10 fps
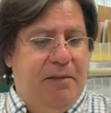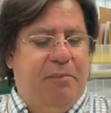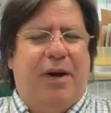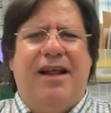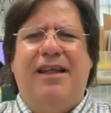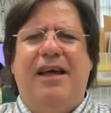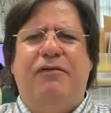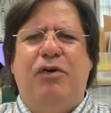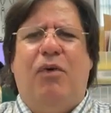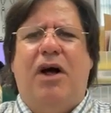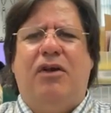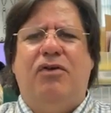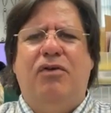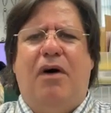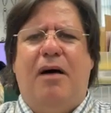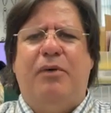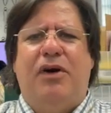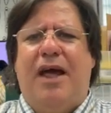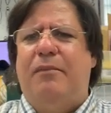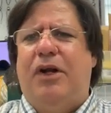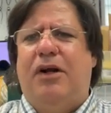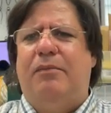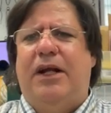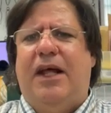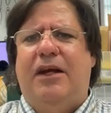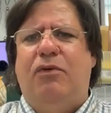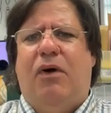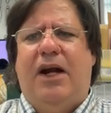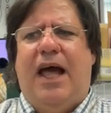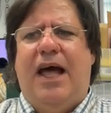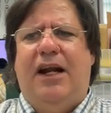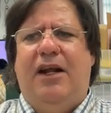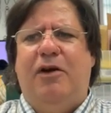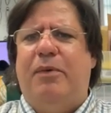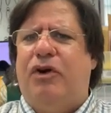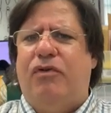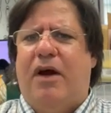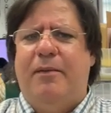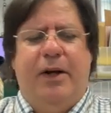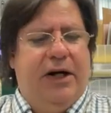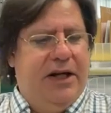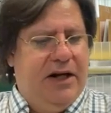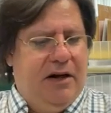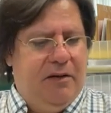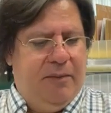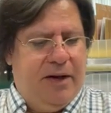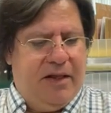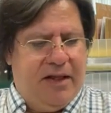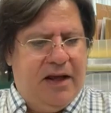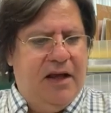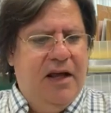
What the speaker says: But I think if you want to up your game a little bit and you want to add a little bit of credibility, a little bit of thing,